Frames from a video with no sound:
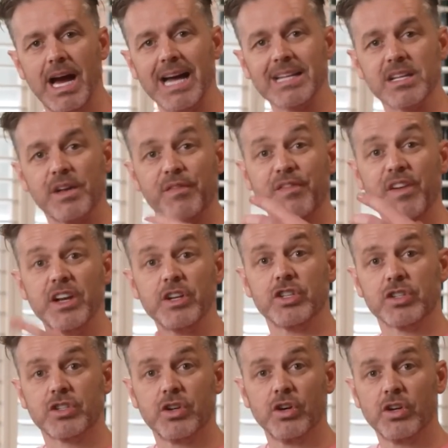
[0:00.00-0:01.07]
as it
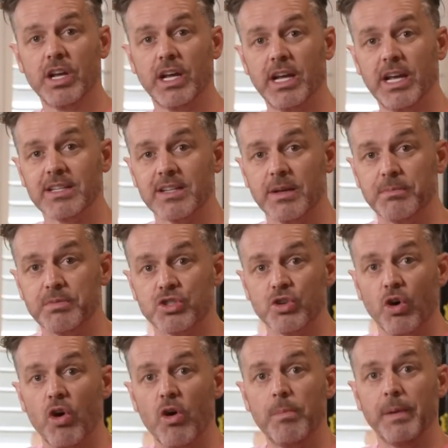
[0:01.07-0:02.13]
finishes cooking, is
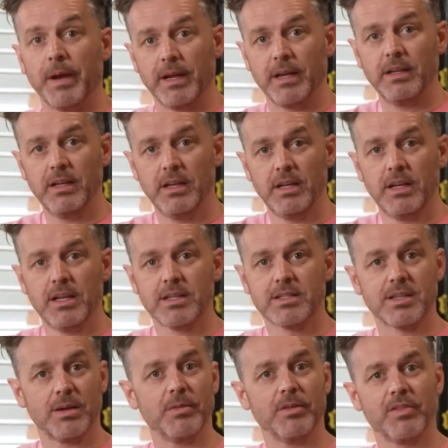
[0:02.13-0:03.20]
absorbing
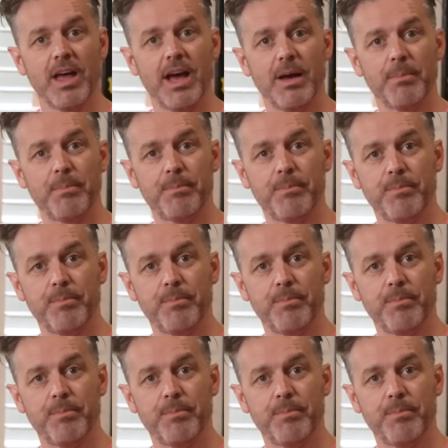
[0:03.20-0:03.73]
some of that,